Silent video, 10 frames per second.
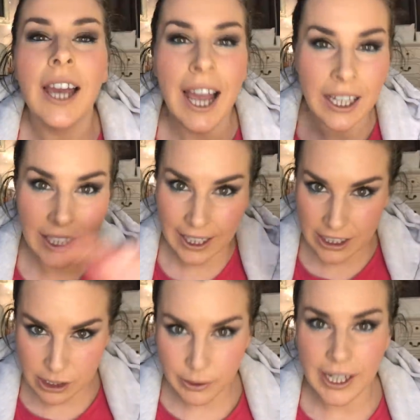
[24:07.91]
I'll
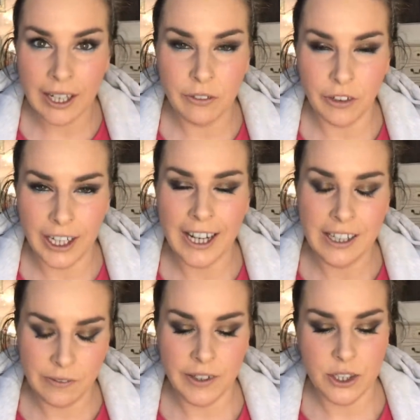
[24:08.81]
do a link for you in
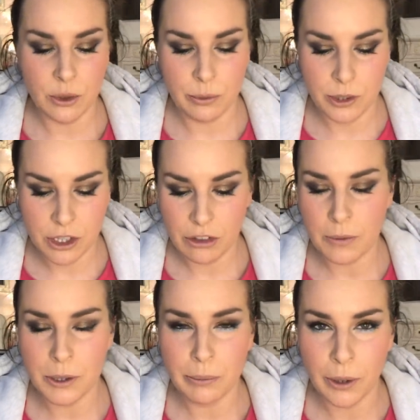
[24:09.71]
the video
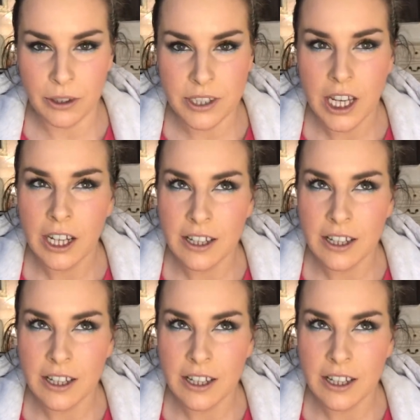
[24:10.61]
description box.